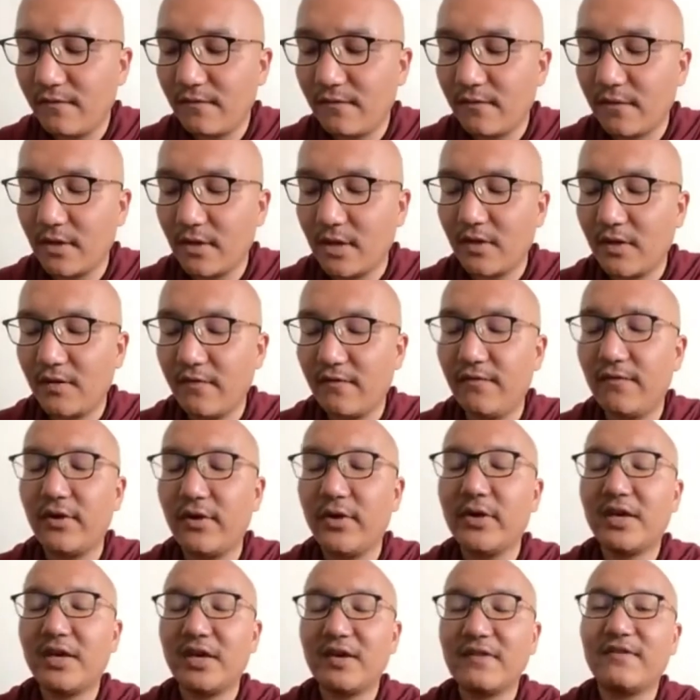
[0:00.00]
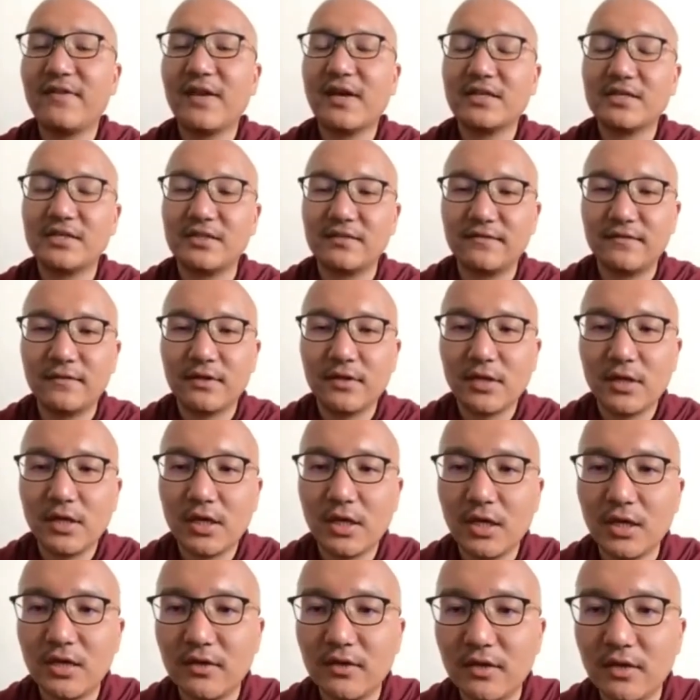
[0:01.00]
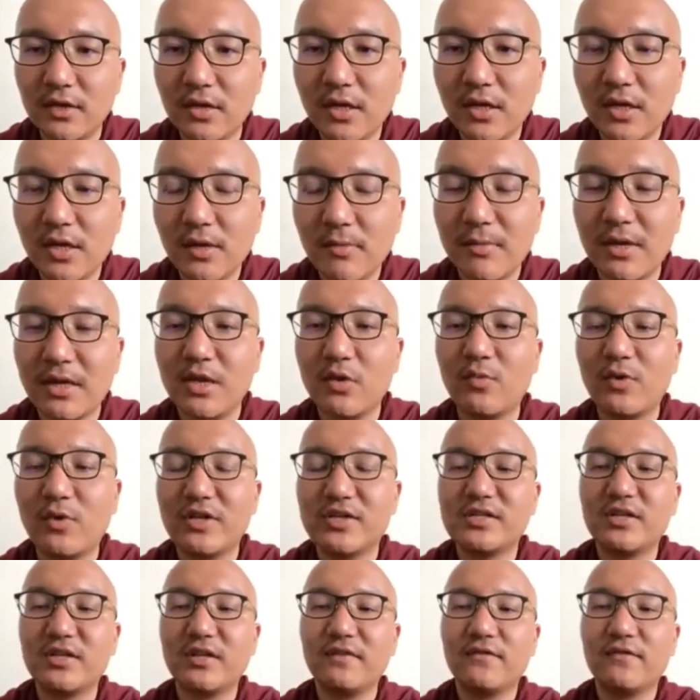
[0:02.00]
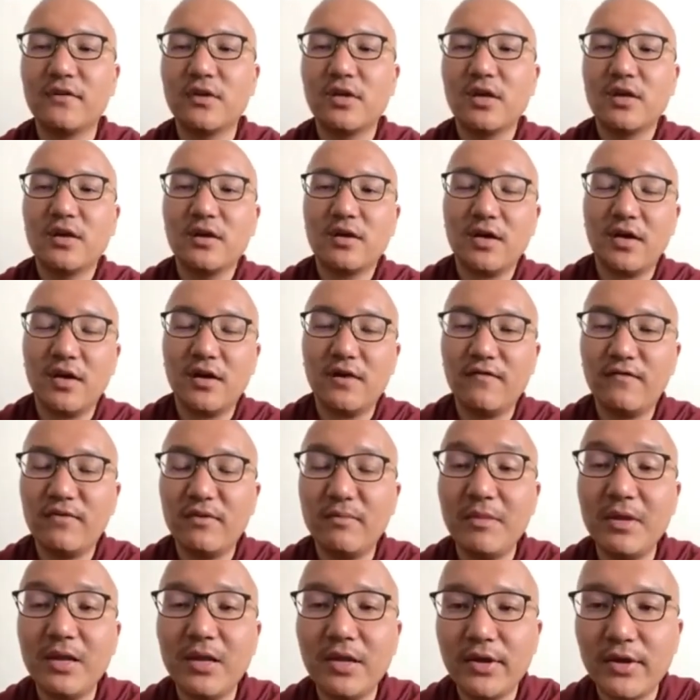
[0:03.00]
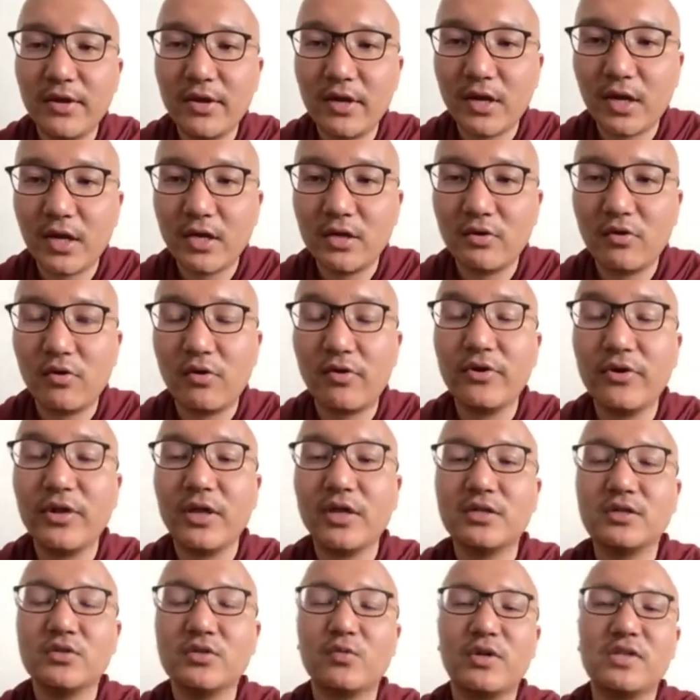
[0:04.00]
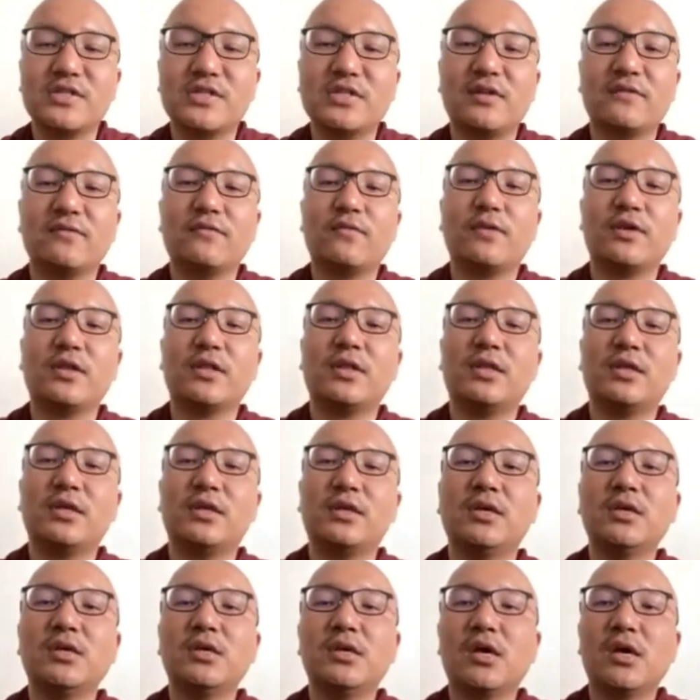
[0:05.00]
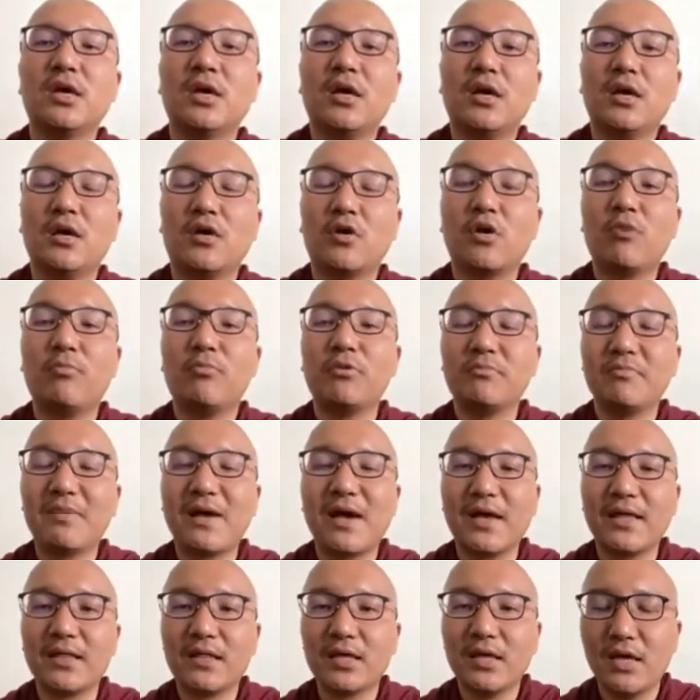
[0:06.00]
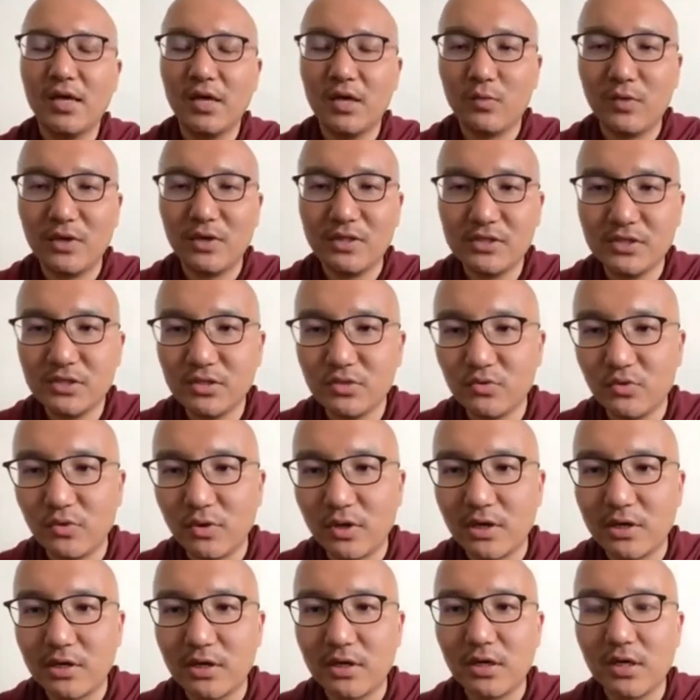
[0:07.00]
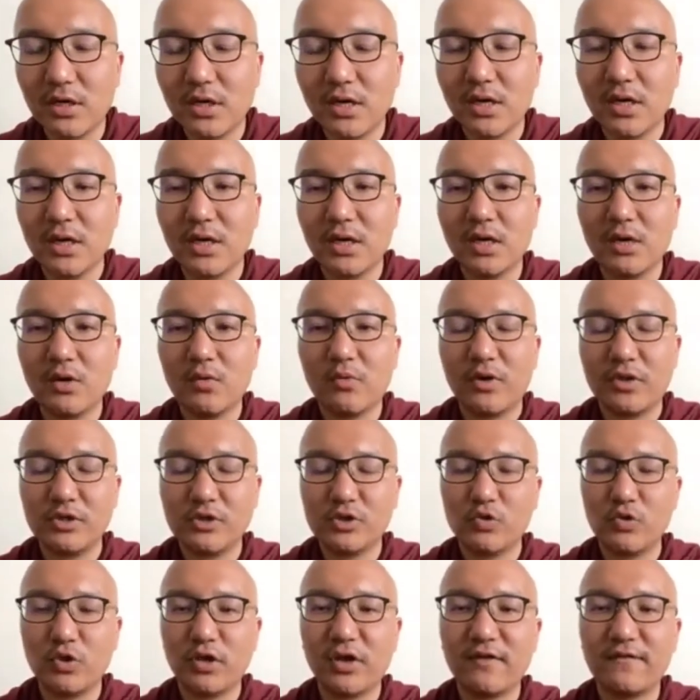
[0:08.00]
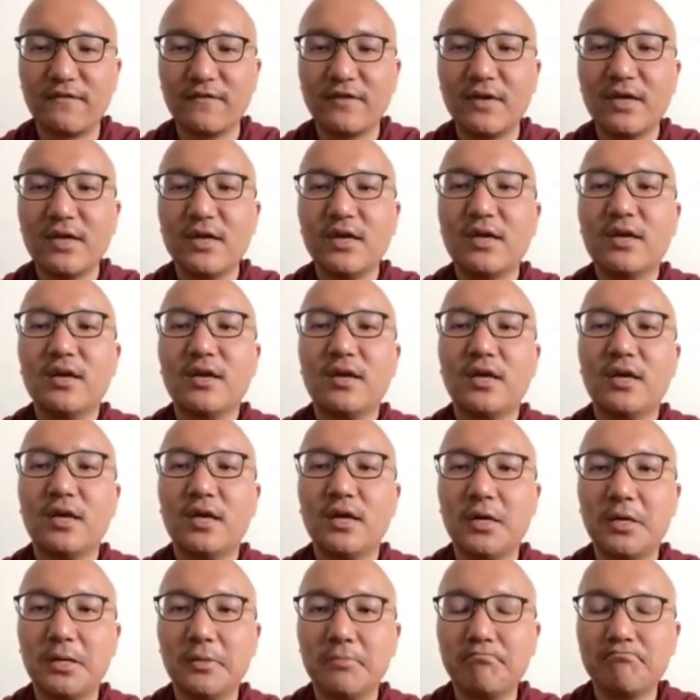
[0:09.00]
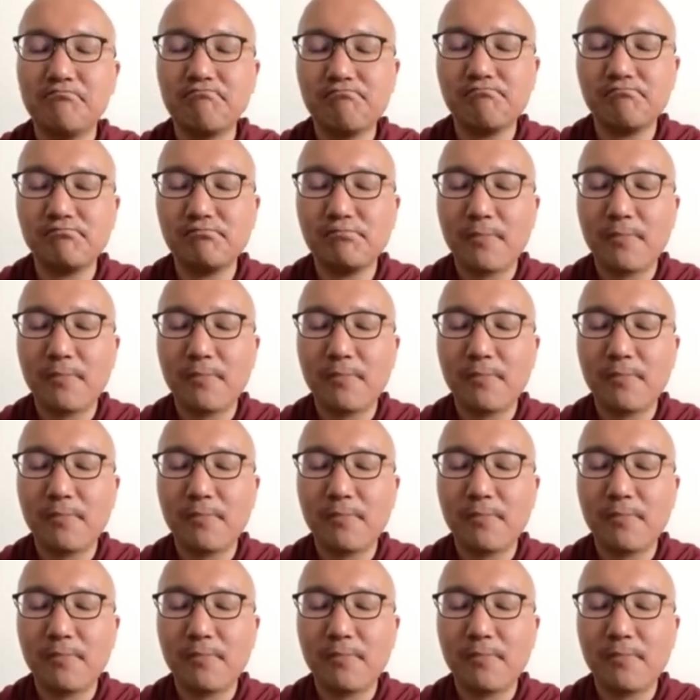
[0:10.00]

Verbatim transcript: uh, very effective in making oneself uh, familiar and orient oneself with the common path. And once you are, once you have um,